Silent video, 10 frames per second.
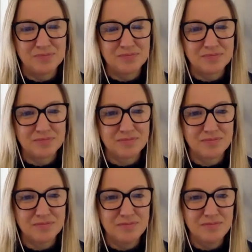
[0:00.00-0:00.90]

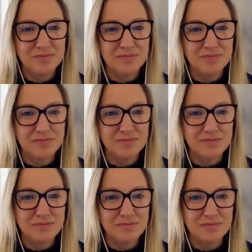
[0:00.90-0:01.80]

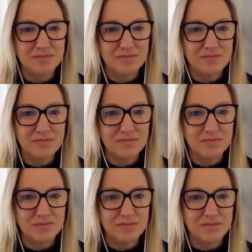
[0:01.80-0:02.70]

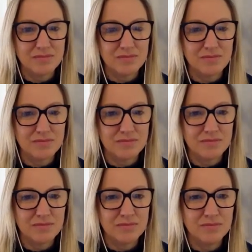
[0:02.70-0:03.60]

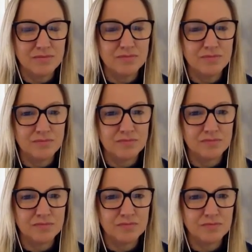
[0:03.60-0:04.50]

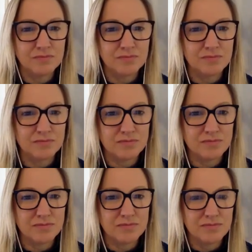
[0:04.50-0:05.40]

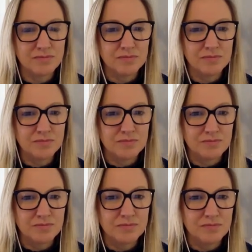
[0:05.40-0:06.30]
The person shown says nothing.